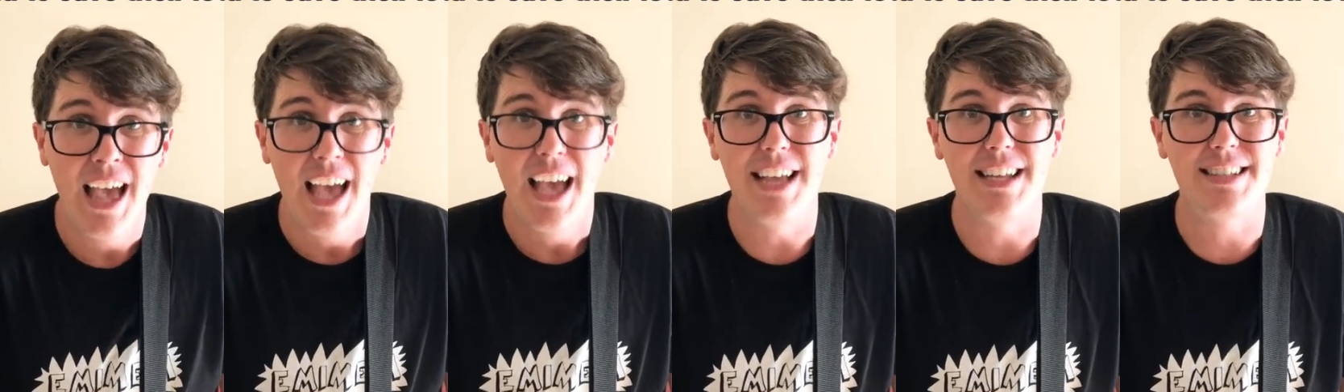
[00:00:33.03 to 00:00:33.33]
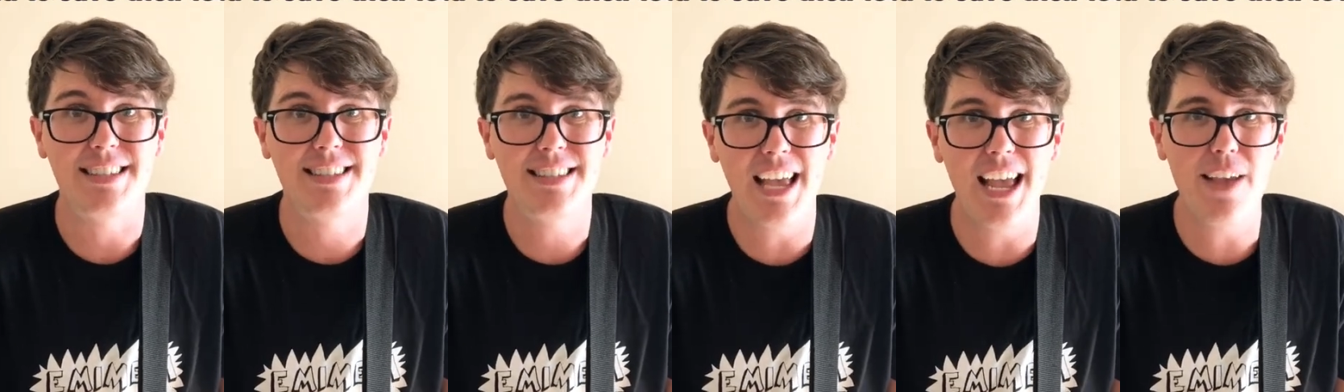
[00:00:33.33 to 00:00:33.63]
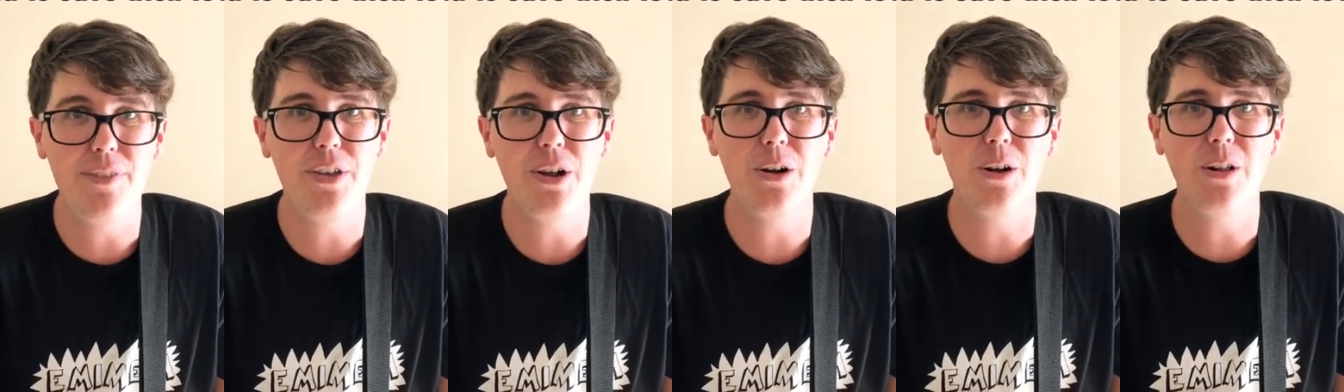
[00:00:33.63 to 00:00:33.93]
And to
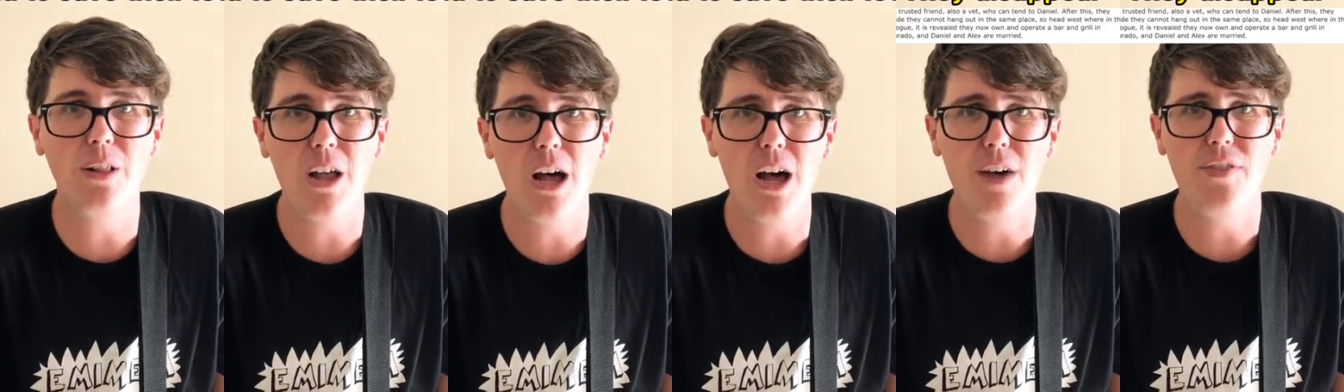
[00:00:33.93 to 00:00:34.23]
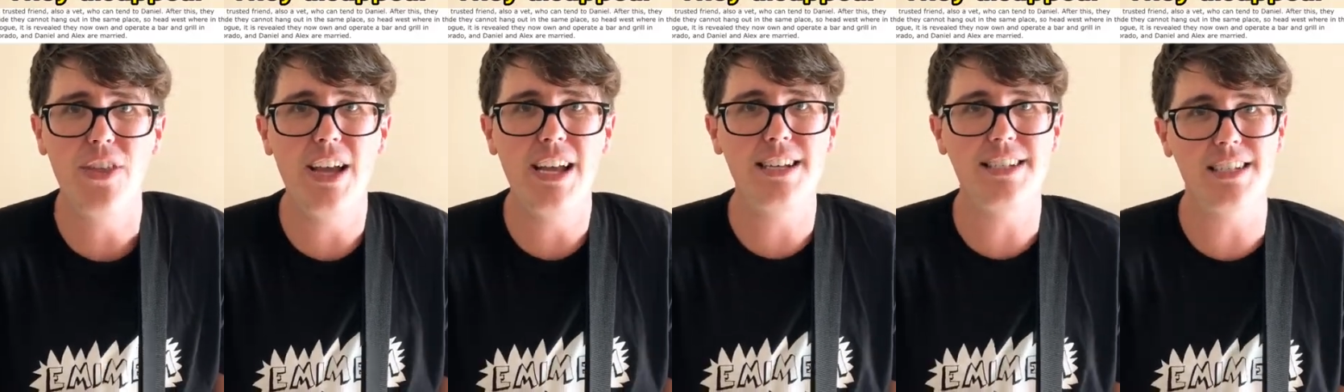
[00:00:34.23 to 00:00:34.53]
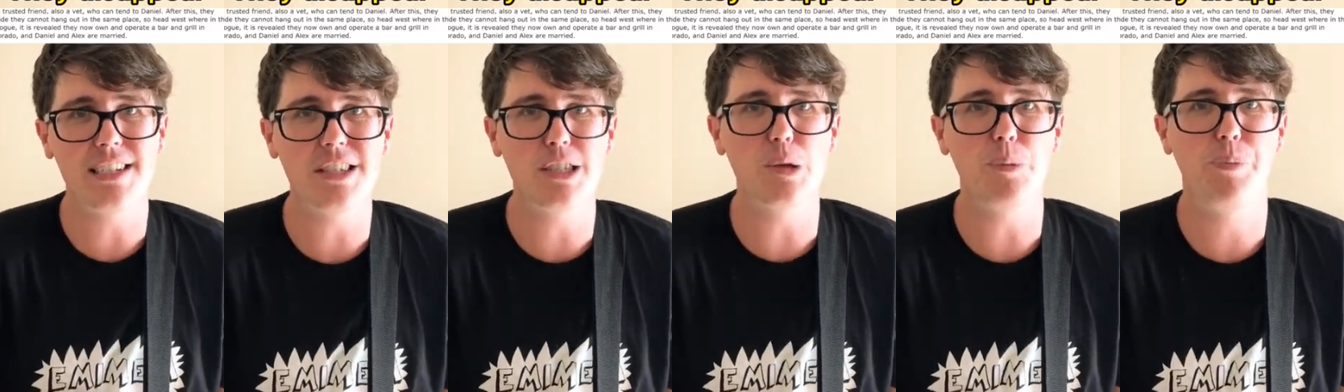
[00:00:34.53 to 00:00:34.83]
save their love, they
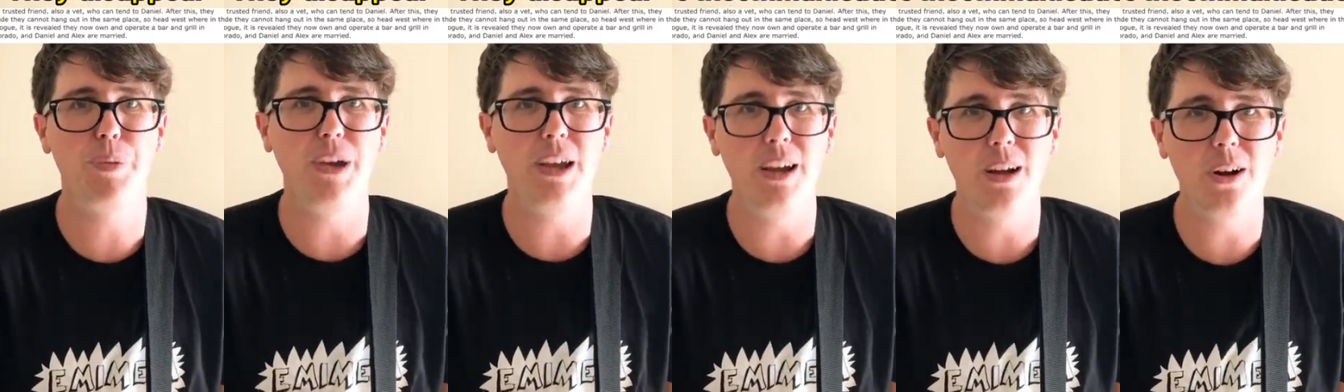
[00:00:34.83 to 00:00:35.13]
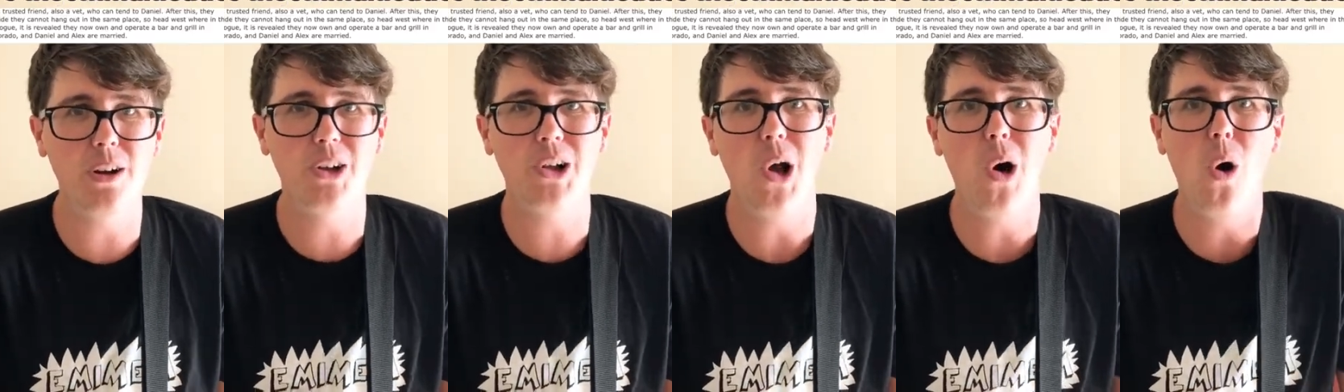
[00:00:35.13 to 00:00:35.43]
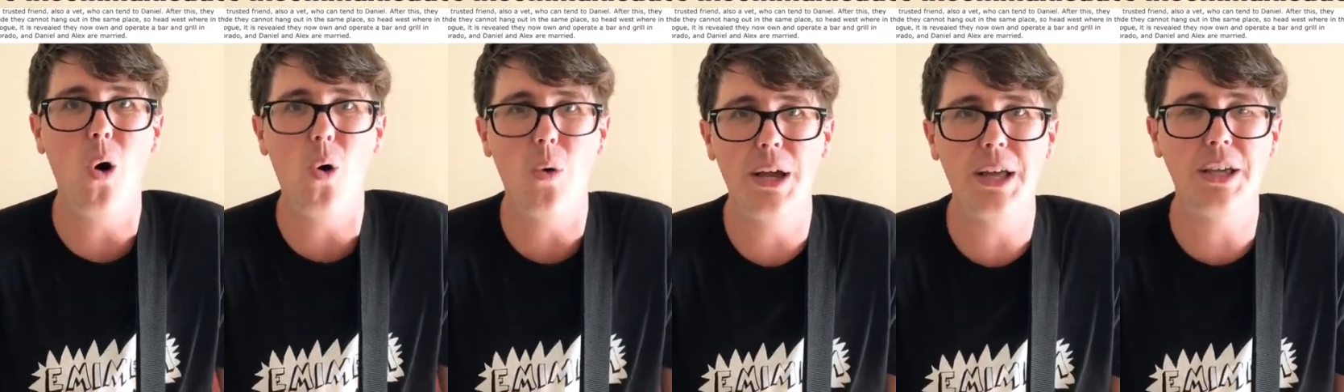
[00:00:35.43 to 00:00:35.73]
disappear, go
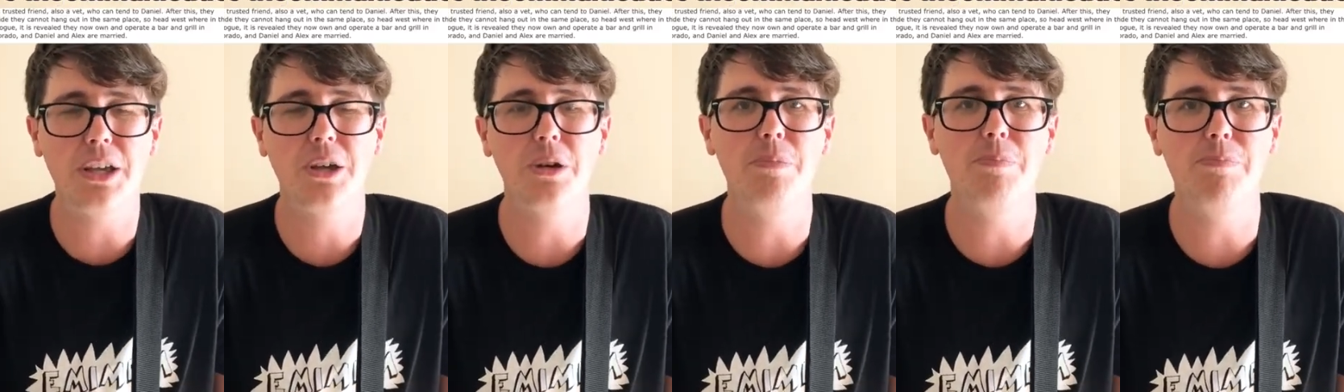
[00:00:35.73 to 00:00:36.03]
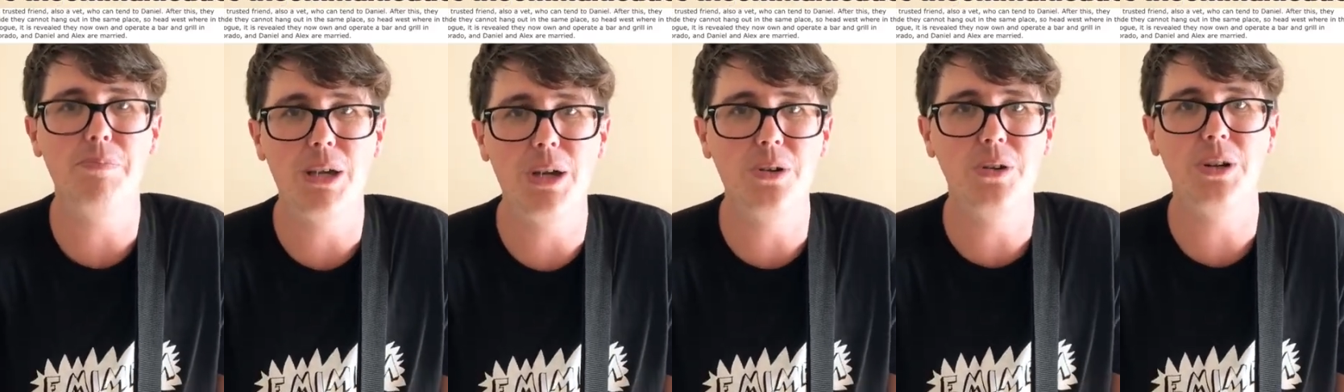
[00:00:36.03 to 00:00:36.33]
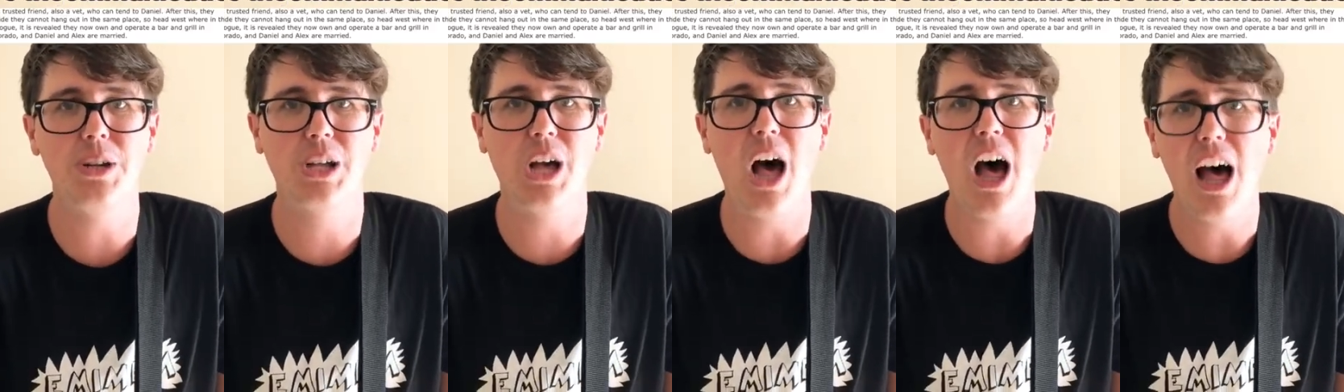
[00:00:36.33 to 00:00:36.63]

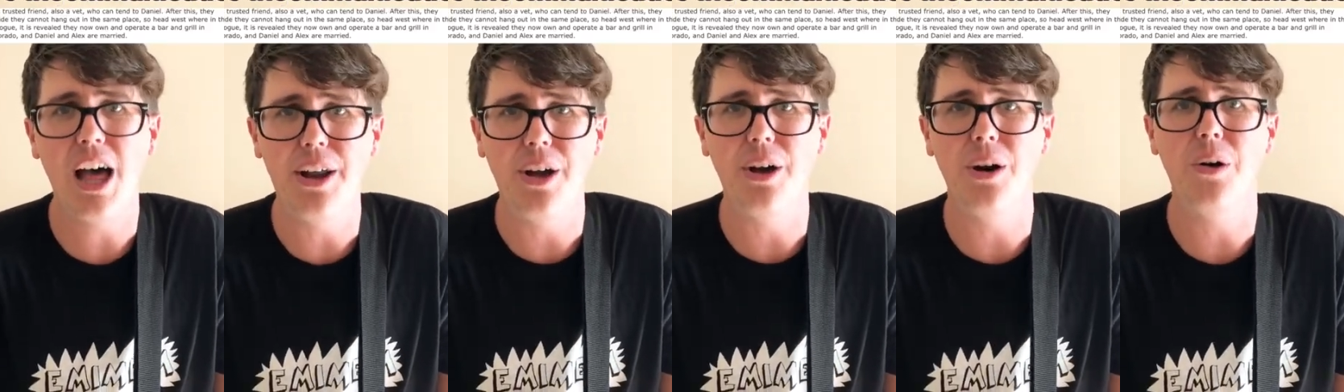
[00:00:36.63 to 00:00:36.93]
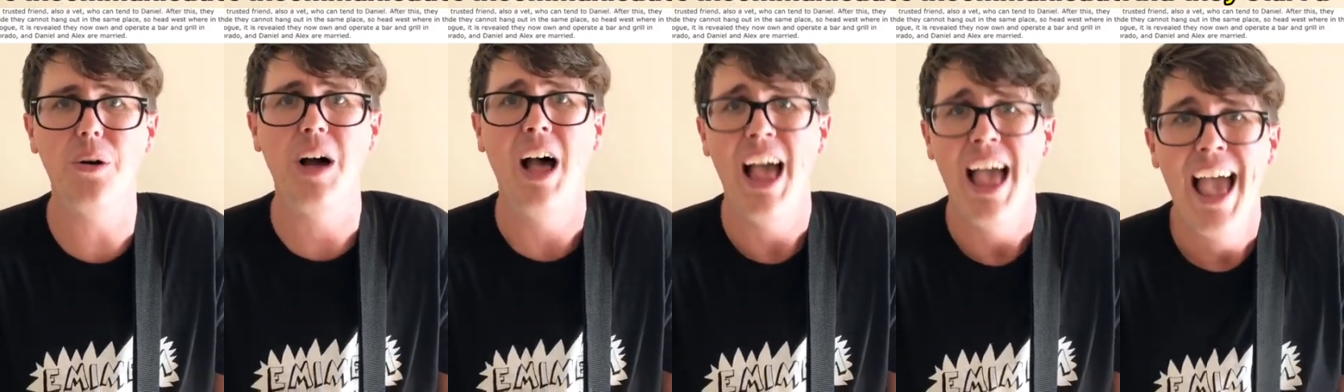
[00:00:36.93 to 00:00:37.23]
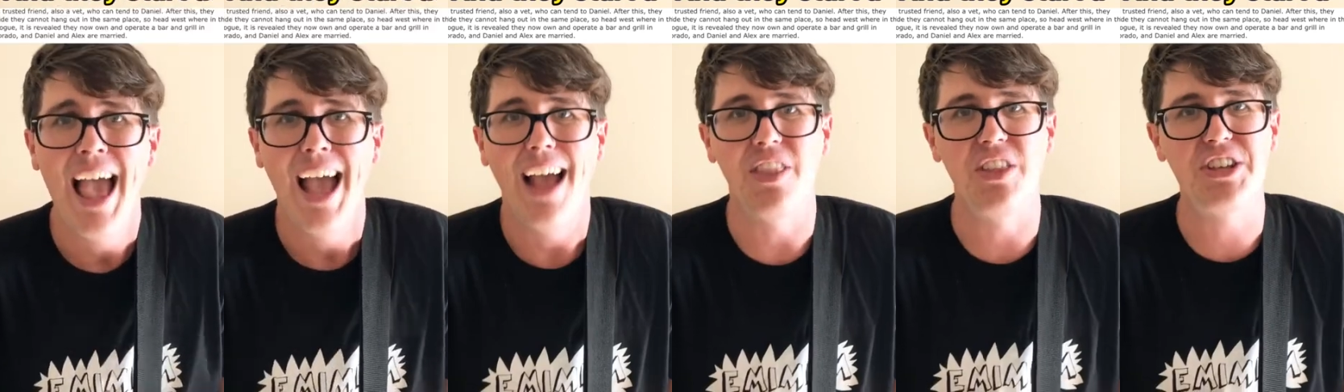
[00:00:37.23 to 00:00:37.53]
incommunicado. And they